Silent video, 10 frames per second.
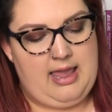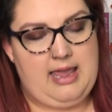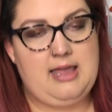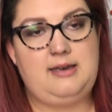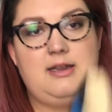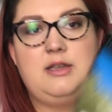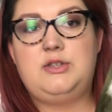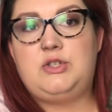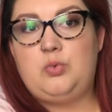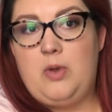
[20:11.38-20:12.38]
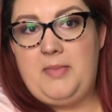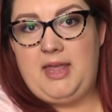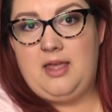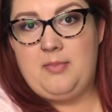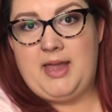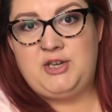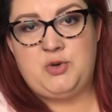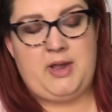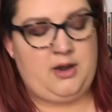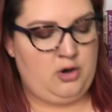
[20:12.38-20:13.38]
and Swimming by
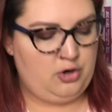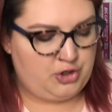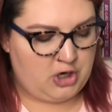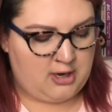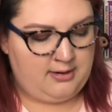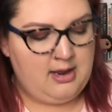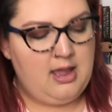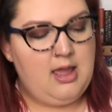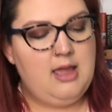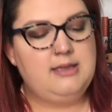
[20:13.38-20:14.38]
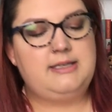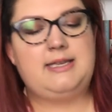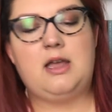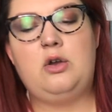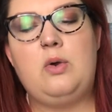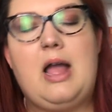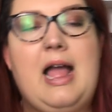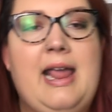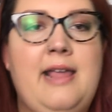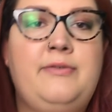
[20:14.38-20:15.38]
Joanna Hershon. So
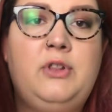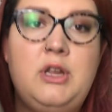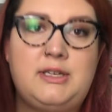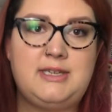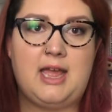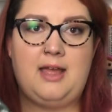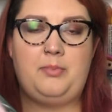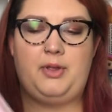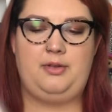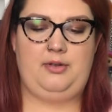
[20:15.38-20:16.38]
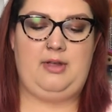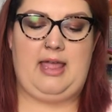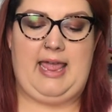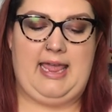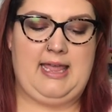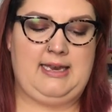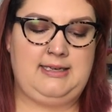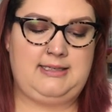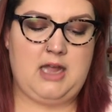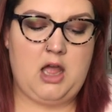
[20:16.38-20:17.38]
I have looked up
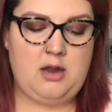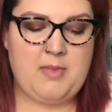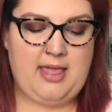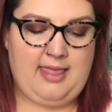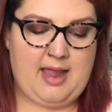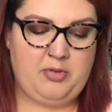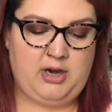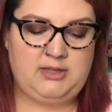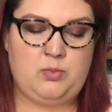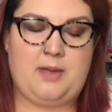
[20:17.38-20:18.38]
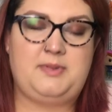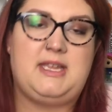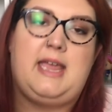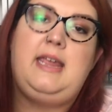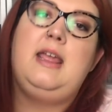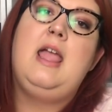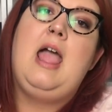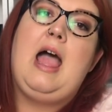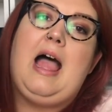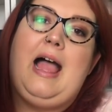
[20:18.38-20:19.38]
and on my library's website,
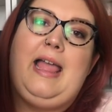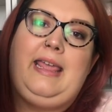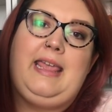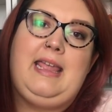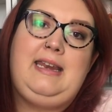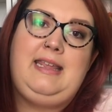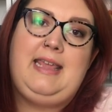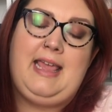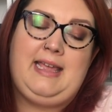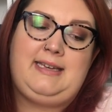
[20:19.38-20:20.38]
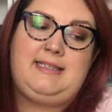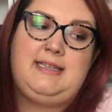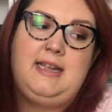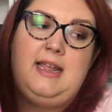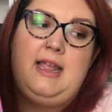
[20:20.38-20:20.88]
I can get,